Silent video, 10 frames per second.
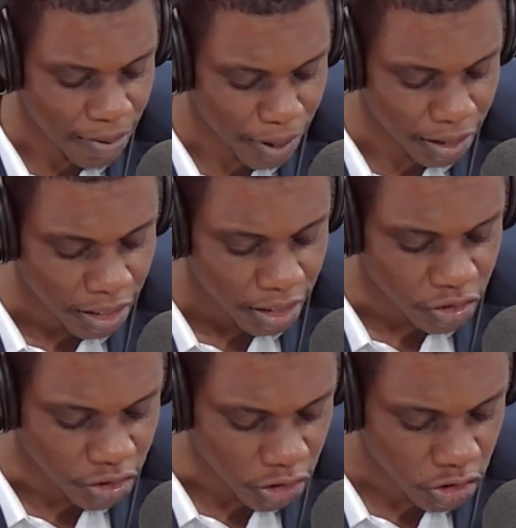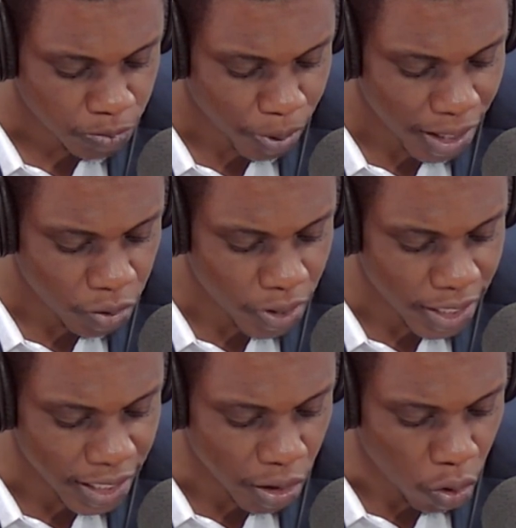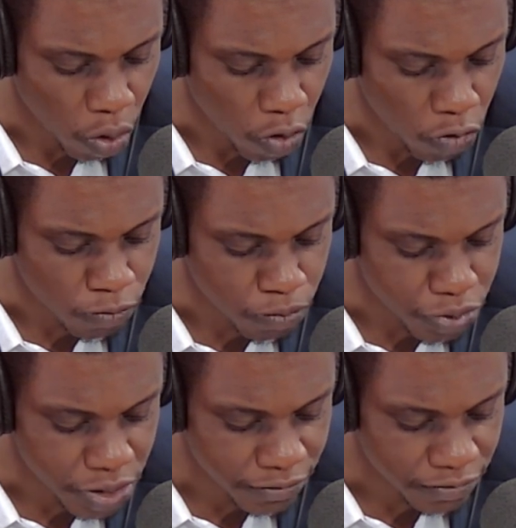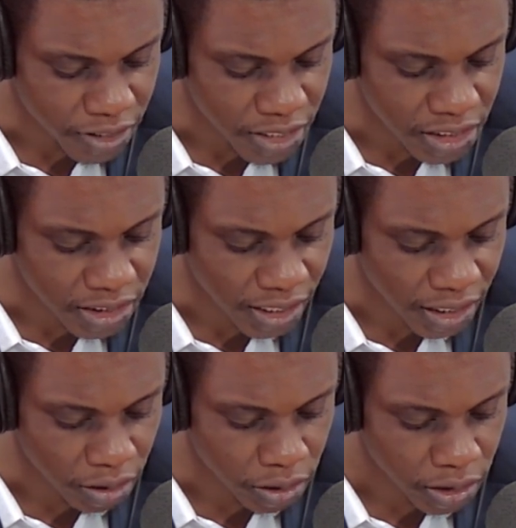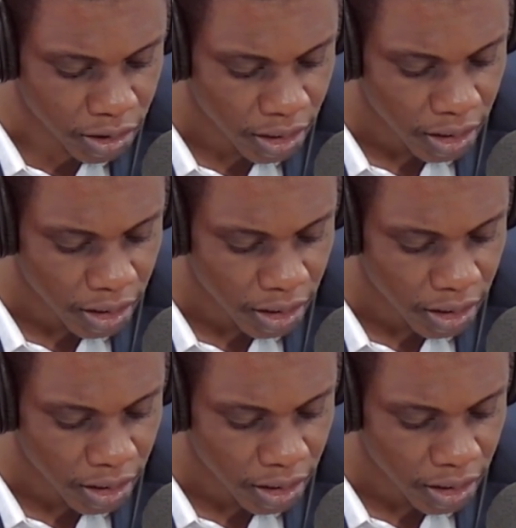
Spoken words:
But just by way of brief details,